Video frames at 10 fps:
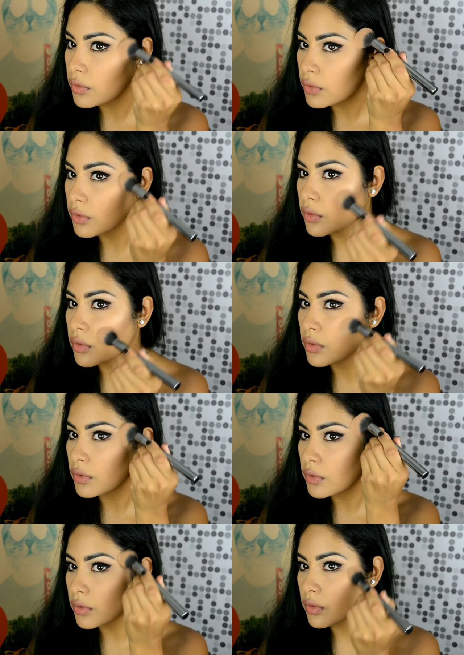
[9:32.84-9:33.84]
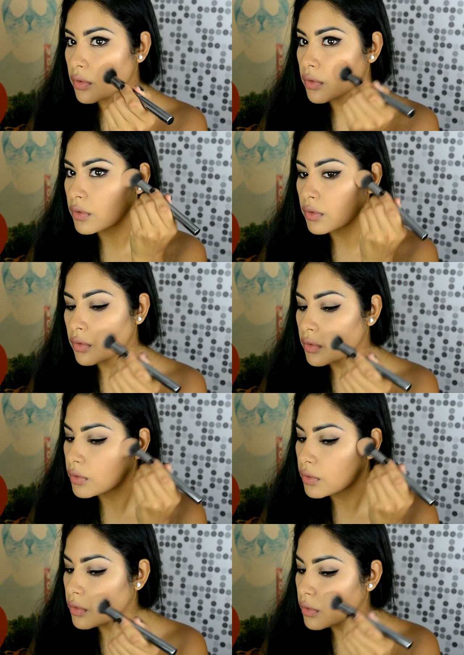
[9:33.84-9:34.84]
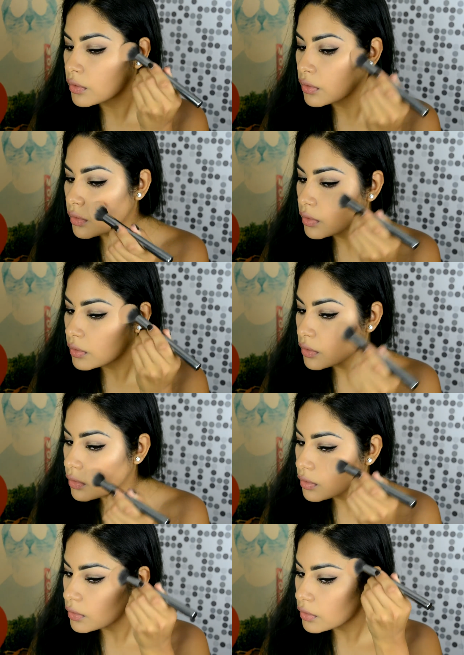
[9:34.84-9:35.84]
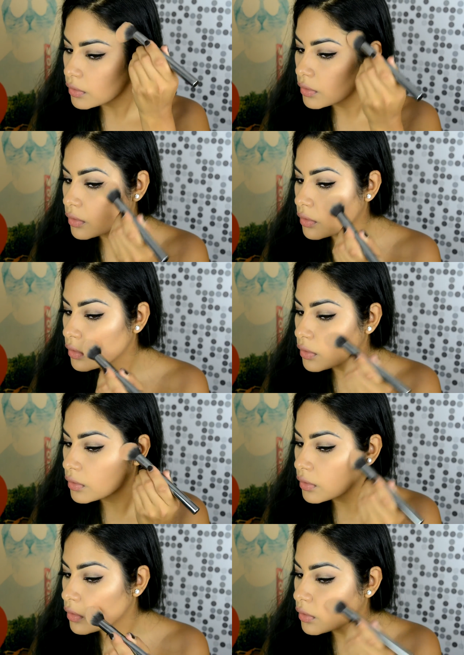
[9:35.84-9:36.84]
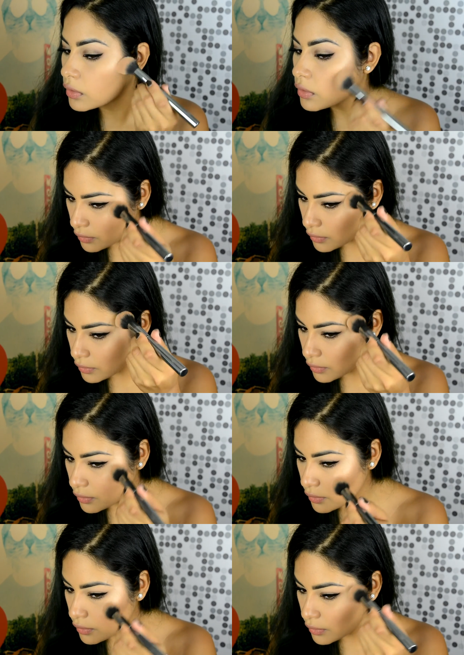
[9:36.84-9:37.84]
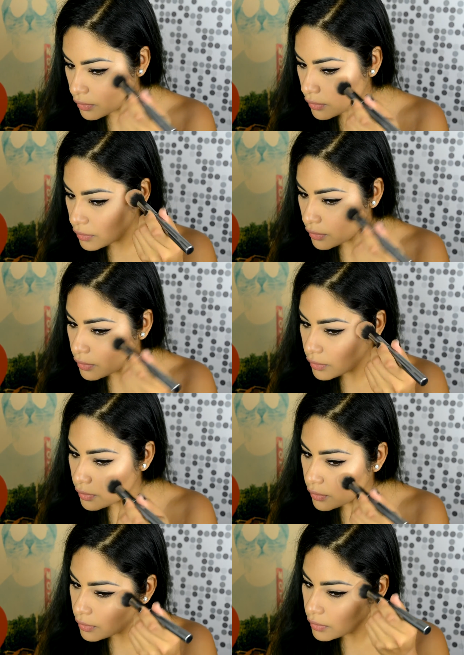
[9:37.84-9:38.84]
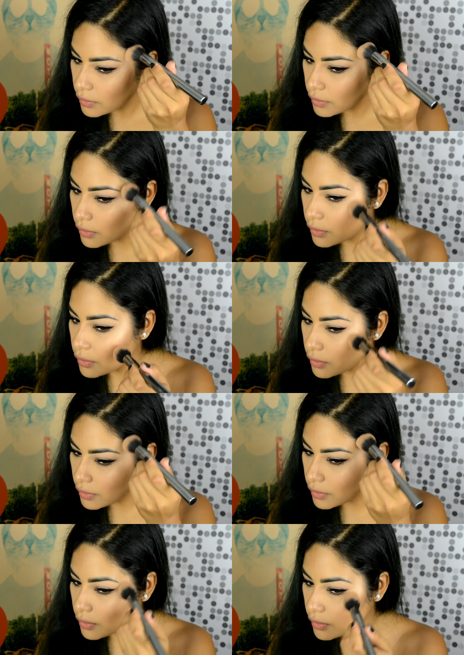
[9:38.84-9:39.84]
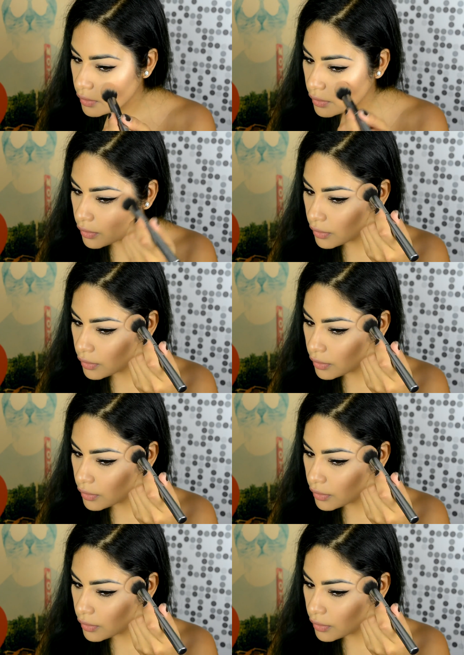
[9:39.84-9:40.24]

Nobody speaks.